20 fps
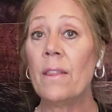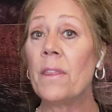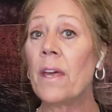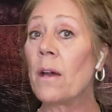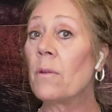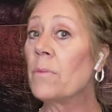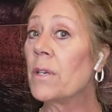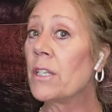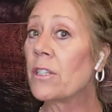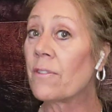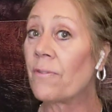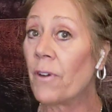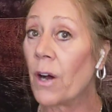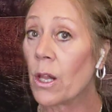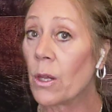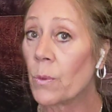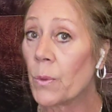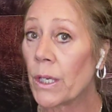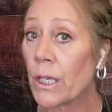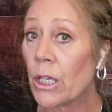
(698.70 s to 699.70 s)
That means
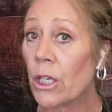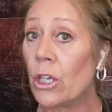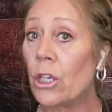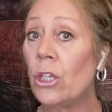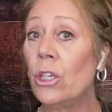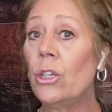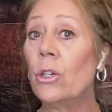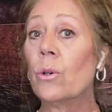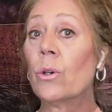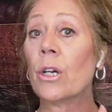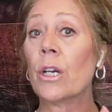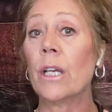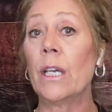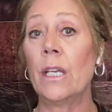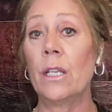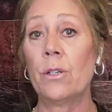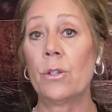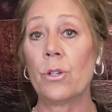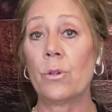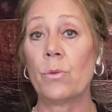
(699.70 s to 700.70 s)
following your
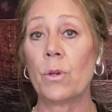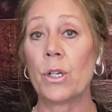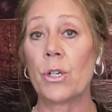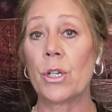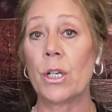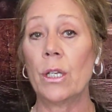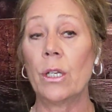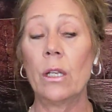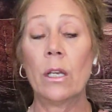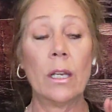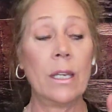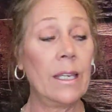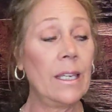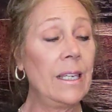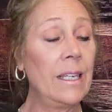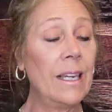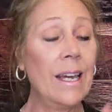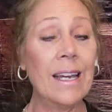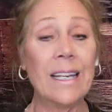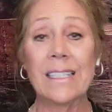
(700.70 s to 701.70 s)
intuition.
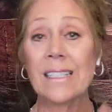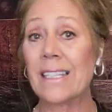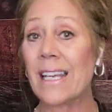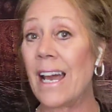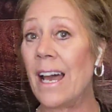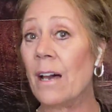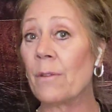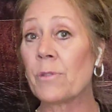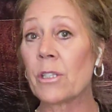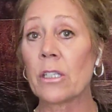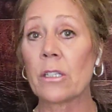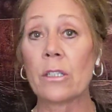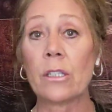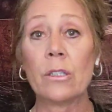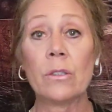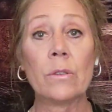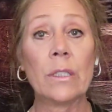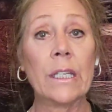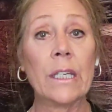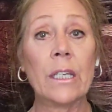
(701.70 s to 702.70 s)
Yes,
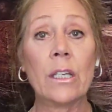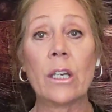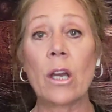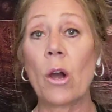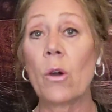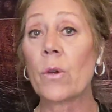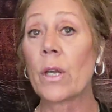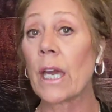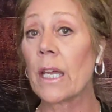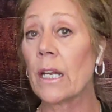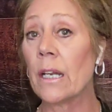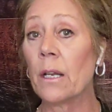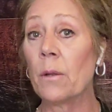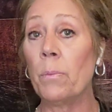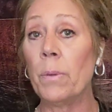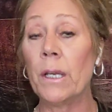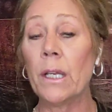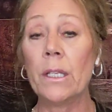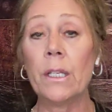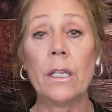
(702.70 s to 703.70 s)
absolutely. Go get an
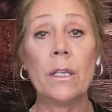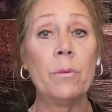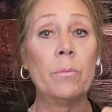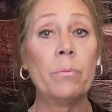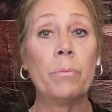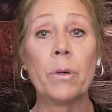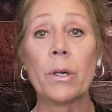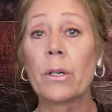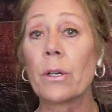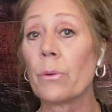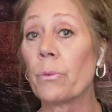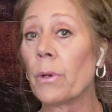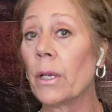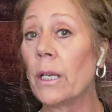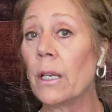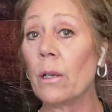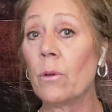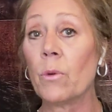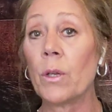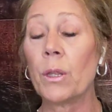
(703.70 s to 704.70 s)
opinion, book a
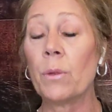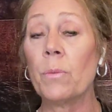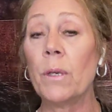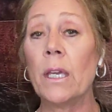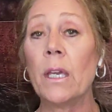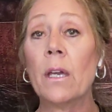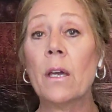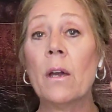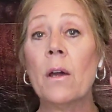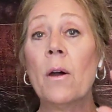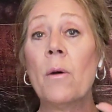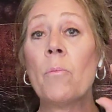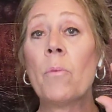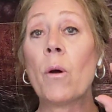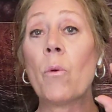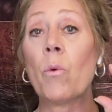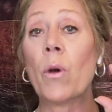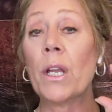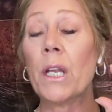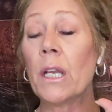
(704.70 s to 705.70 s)
reading with me.
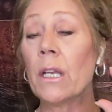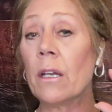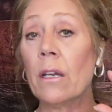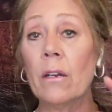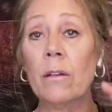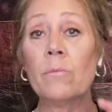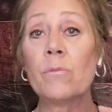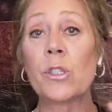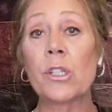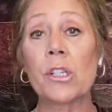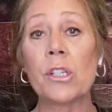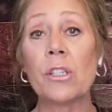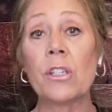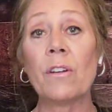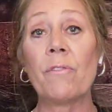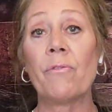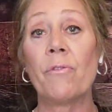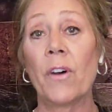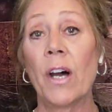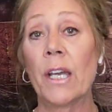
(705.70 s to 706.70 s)
But when it comes to
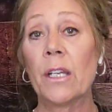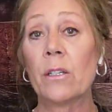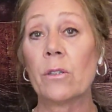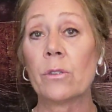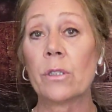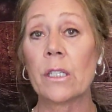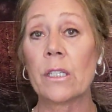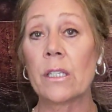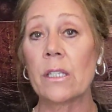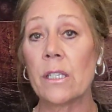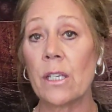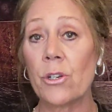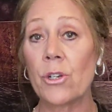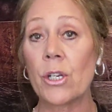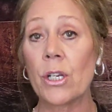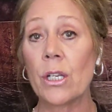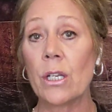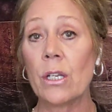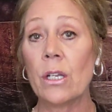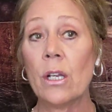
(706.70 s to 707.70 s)
the final
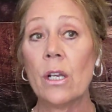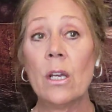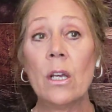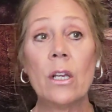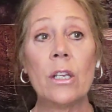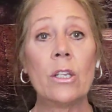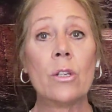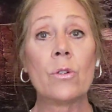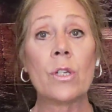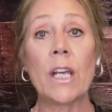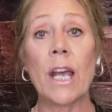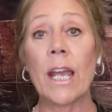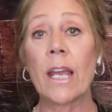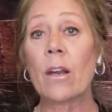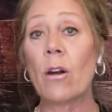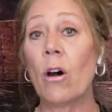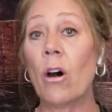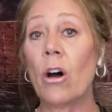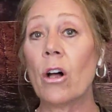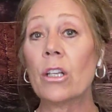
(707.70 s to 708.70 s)
decision, you take
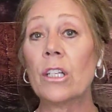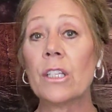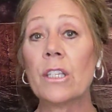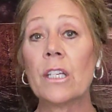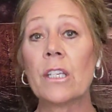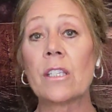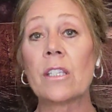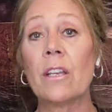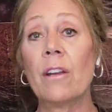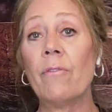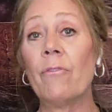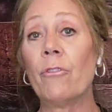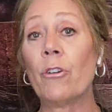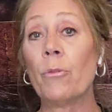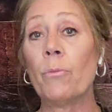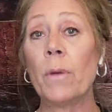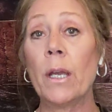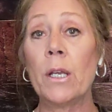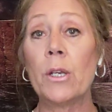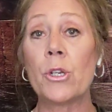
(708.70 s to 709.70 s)
all of this
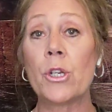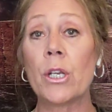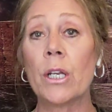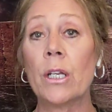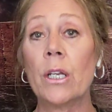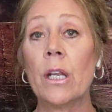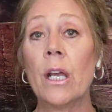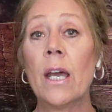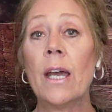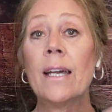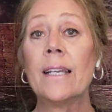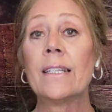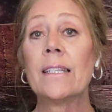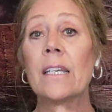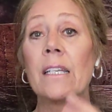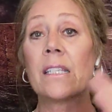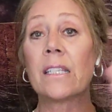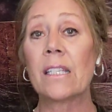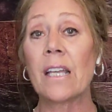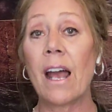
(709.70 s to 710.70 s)
information,
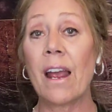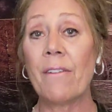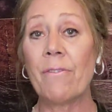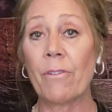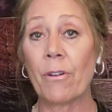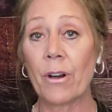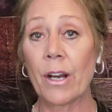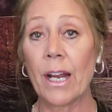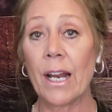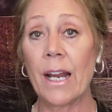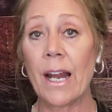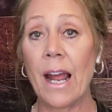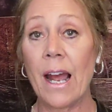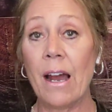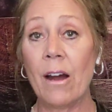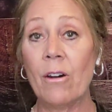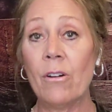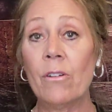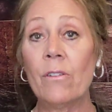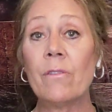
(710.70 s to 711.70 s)
decipher it
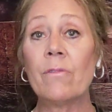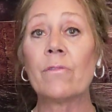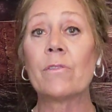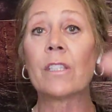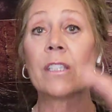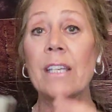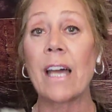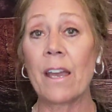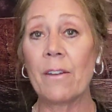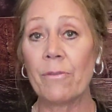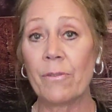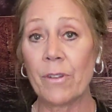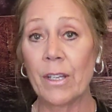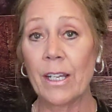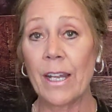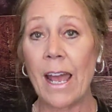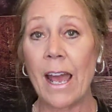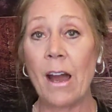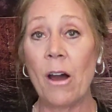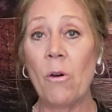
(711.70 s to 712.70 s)
out,
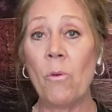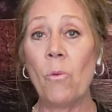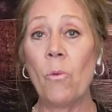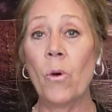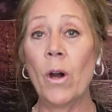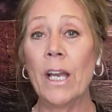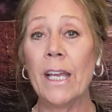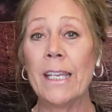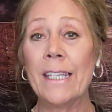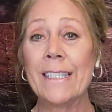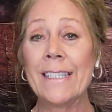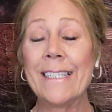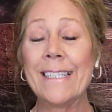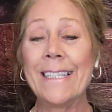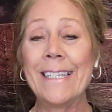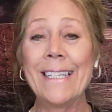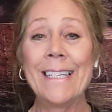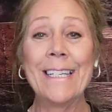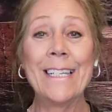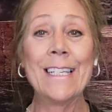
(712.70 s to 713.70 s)
siphon out what is
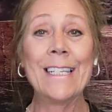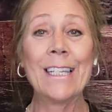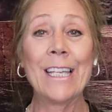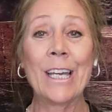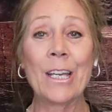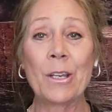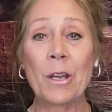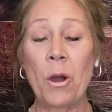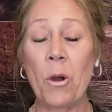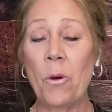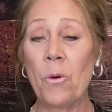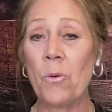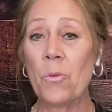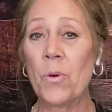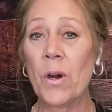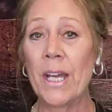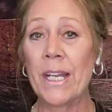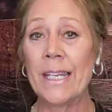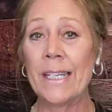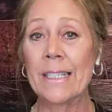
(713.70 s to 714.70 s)
needed, let go
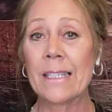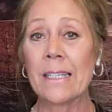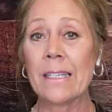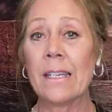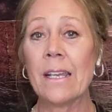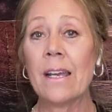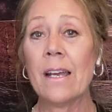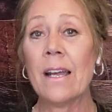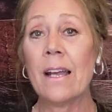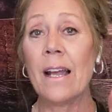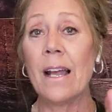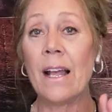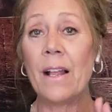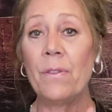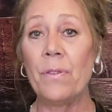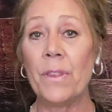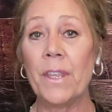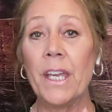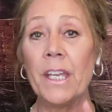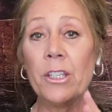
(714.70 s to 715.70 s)
what isn't,
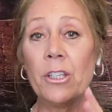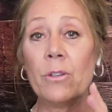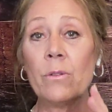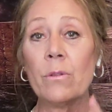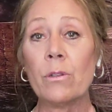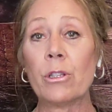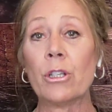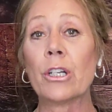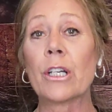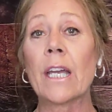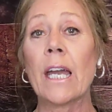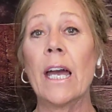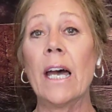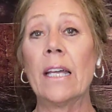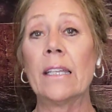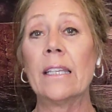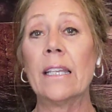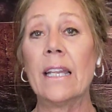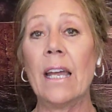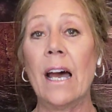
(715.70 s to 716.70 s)
and then you look
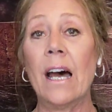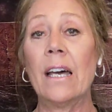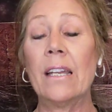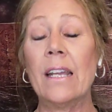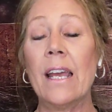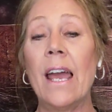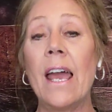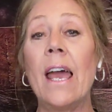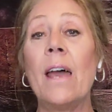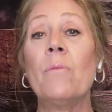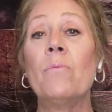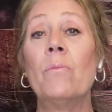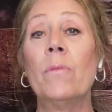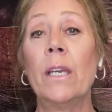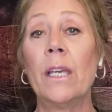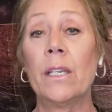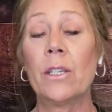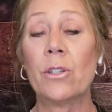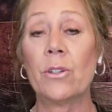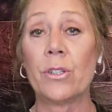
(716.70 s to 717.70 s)
at that and
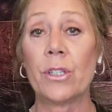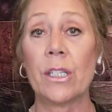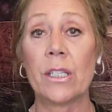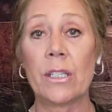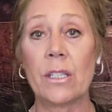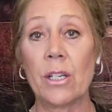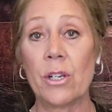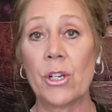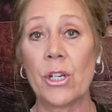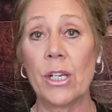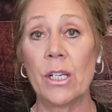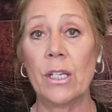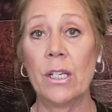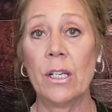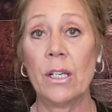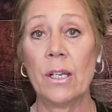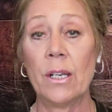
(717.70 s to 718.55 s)
make your decision.